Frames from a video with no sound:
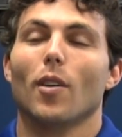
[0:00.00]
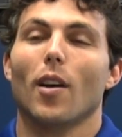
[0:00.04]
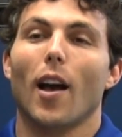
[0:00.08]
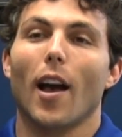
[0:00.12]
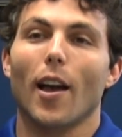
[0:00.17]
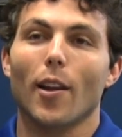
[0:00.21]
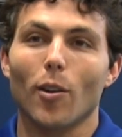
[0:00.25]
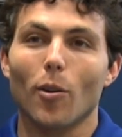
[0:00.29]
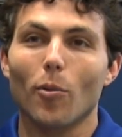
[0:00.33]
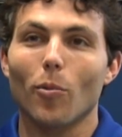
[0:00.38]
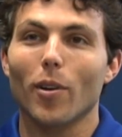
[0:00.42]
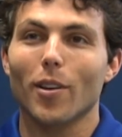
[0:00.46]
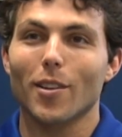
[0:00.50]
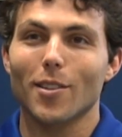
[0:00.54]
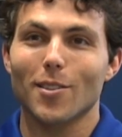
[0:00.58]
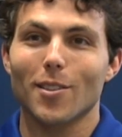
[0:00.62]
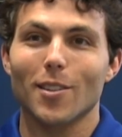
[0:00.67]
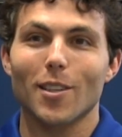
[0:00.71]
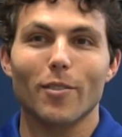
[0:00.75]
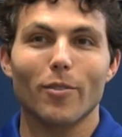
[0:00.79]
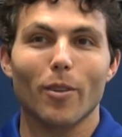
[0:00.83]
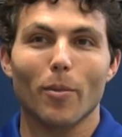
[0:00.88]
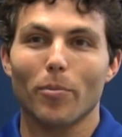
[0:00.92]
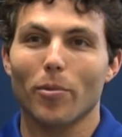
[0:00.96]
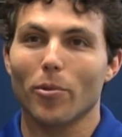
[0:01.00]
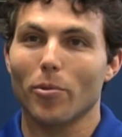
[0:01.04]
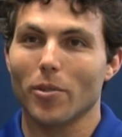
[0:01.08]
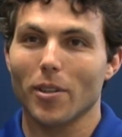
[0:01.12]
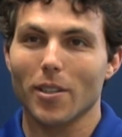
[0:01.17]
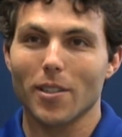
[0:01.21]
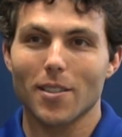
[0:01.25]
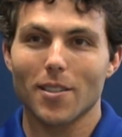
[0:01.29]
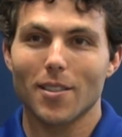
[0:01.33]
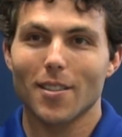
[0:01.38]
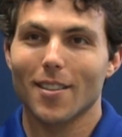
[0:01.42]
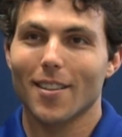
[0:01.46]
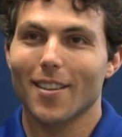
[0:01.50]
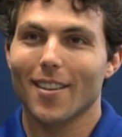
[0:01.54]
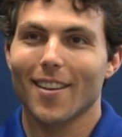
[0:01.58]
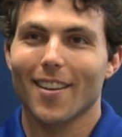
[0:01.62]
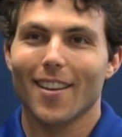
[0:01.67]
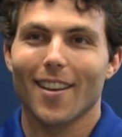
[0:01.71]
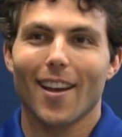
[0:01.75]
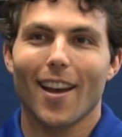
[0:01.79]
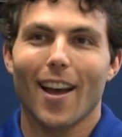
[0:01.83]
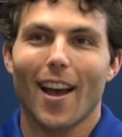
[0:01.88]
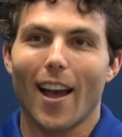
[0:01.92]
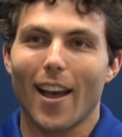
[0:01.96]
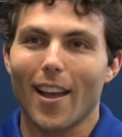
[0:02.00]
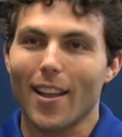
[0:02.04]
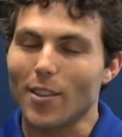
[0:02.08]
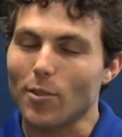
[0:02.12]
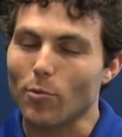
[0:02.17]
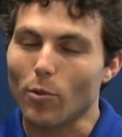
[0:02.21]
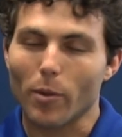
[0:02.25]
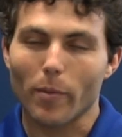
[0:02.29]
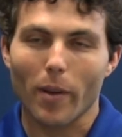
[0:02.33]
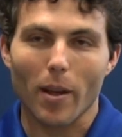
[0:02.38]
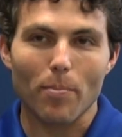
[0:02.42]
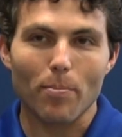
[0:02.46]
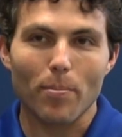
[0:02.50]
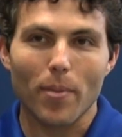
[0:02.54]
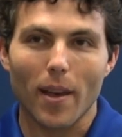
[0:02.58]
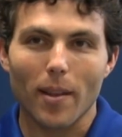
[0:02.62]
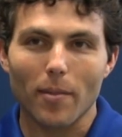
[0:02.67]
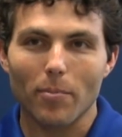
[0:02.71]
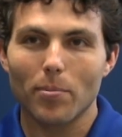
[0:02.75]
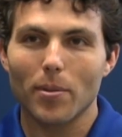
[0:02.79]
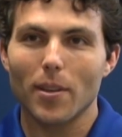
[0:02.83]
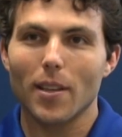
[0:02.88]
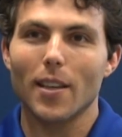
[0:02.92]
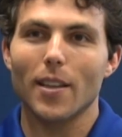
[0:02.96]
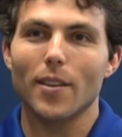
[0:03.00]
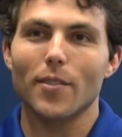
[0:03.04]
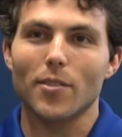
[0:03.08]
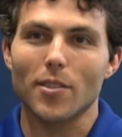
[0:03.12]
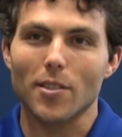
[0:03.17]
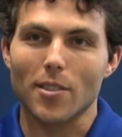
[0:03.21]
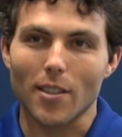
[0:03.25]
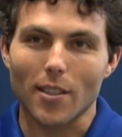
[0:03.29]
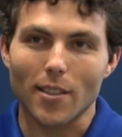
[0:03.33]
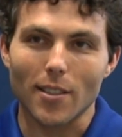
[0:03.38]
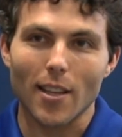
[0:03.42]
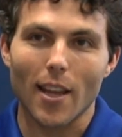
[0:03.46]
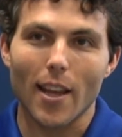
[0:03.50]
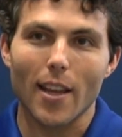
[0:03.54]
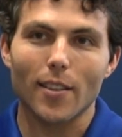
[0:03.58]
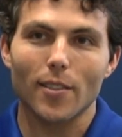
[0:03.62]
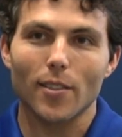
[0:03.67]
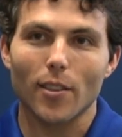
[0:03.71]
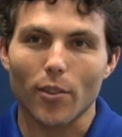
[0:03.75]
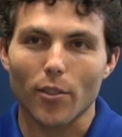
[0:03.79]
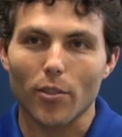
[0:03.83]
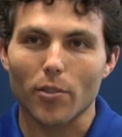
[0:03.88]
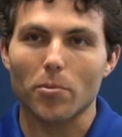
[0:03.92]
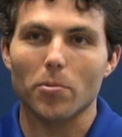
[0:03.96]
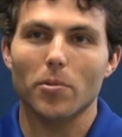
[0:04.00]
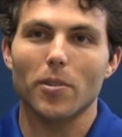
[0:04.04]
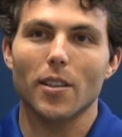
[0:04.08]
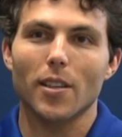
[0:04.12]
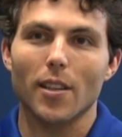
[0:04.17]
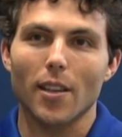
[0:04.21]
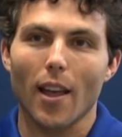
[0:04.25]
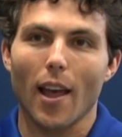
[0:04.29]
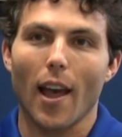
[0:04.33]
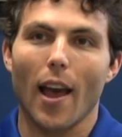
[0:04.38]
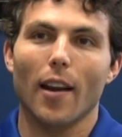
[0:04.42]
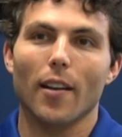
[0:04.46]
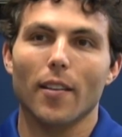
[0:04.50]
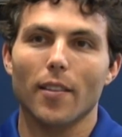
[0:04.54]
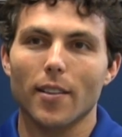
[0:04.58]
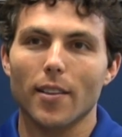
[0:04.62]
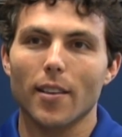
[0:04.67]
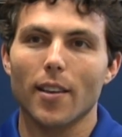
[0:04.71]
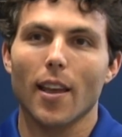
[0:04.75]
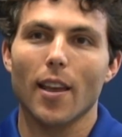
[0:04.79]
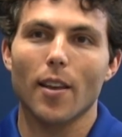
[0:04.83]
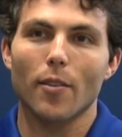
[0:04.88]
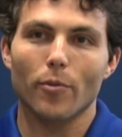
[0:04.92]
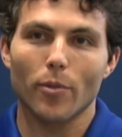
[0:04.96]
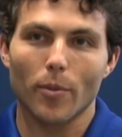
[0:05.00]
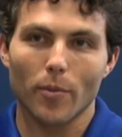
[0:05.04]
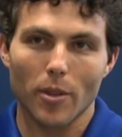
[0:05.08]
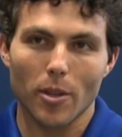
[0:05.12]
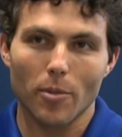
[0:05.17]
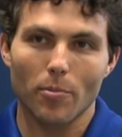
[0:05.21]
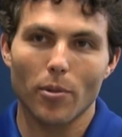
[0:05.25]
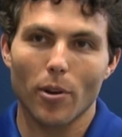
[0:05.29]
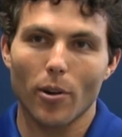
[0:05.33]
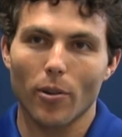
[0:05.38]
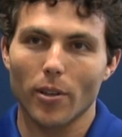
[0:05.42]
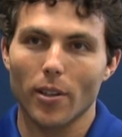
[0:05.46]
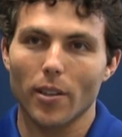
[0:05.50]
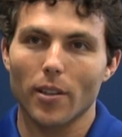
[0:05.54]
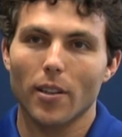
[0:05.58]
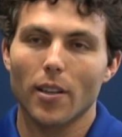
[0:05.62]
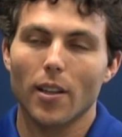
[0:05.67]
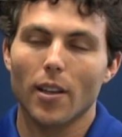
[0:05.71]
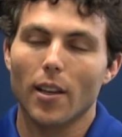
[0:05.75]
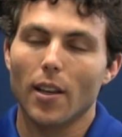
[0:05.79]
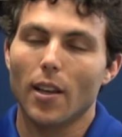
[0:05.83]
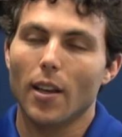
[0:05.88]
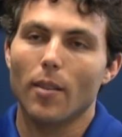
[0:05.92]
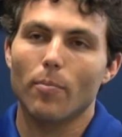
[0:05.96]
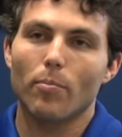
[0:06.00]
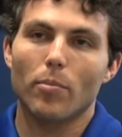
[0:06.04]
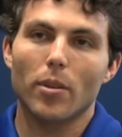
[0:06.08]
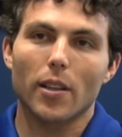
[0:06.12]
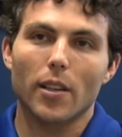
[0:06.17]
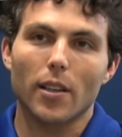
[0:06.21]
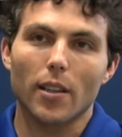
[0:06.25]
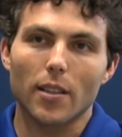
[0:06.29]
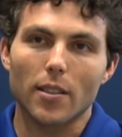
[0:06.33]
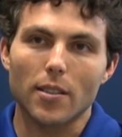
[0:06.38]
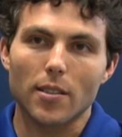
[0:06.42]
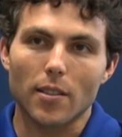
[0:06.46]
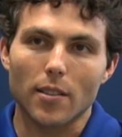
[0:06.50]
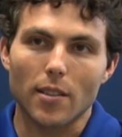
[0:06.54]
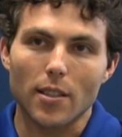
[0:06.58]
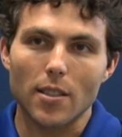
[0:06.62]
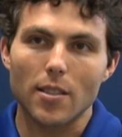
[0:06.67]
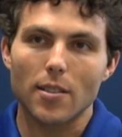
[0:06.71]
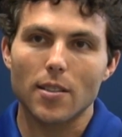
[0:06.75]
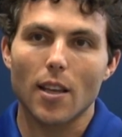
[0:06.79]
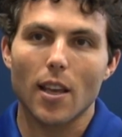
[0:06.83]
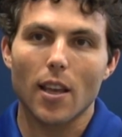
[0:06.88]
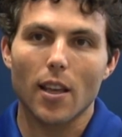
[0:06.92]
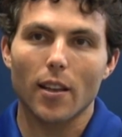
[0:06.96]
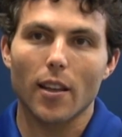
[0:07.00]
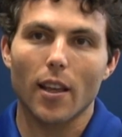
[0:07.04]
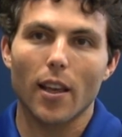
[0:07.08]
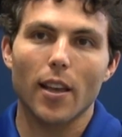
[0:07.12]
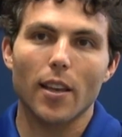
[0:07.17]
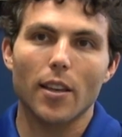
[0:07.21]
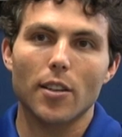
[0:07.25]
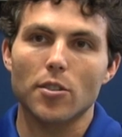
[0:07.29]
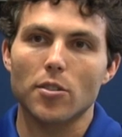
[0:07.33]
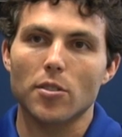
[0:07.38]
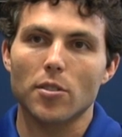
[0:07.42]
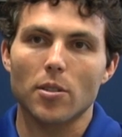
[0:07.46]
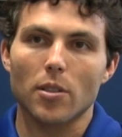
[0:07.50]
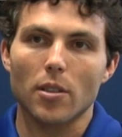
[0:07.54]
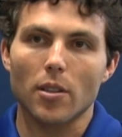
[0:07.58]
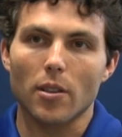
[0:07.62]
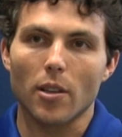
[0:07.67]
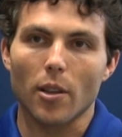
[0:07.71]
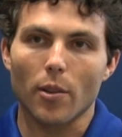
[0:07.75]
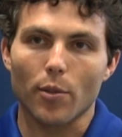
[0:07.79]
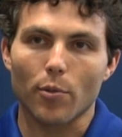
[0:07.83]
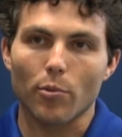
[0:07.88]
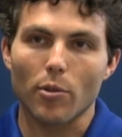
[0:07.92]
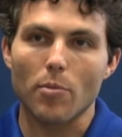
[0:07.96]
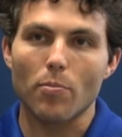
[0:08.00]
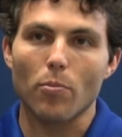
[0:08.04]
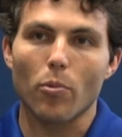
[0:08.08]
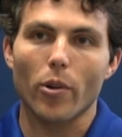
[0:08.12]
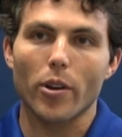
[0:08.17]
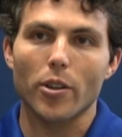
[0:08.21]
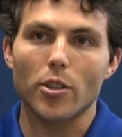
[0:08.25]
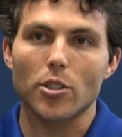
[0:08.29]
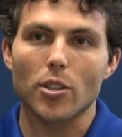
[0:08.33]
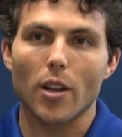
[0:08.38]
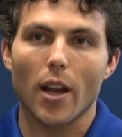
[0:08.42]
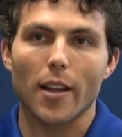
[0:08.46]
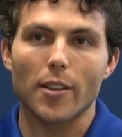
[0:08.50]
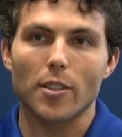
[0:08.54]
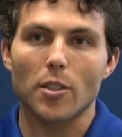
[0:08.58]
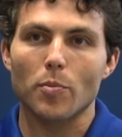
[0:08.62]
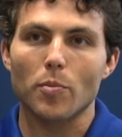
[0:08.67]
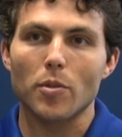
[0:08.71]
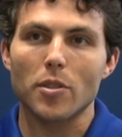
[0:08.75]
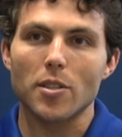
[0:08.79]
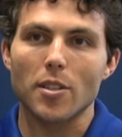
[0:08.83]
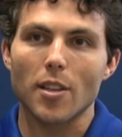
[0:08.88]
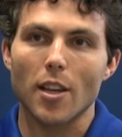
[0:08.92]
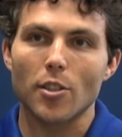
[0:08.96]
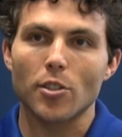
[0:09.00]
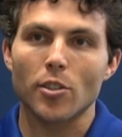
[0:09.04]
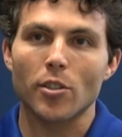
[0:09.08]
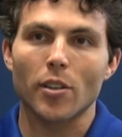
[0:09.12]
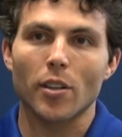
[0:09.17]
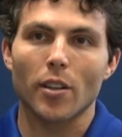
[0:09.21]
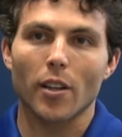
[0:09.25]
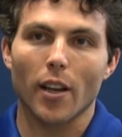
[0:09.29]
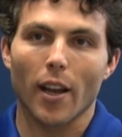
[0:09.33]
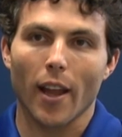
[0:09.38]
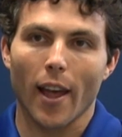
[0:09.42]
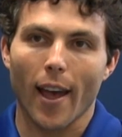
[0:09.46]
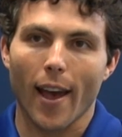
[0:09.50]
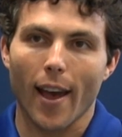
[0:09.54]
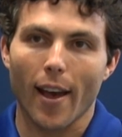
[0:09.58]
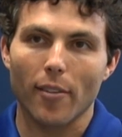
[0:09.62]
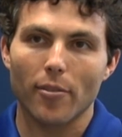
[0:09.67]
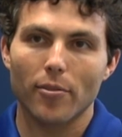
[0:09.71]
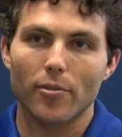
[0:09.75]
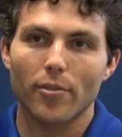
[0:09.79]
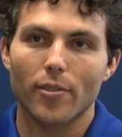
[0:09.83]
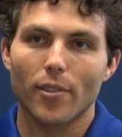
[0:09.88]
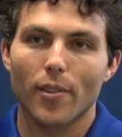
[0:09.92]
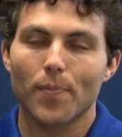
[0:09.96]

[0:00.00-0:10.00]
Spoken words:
I don't want us to give up threes. It's one of my pet peeves, is to take the three out of the game from the opponent. Because in this day and age, the three-point shot's a possession and a half.